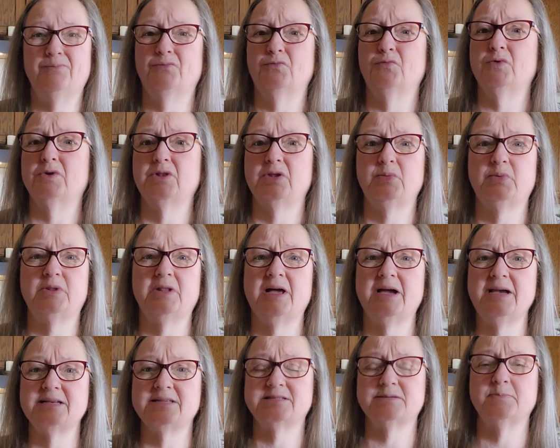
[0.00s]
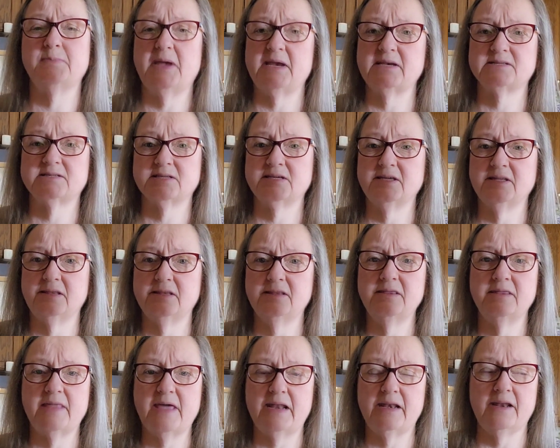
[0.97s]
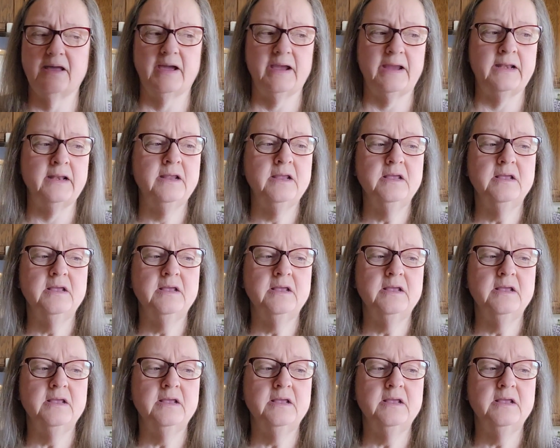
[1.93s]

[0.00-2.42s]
really would like some Mexican that night,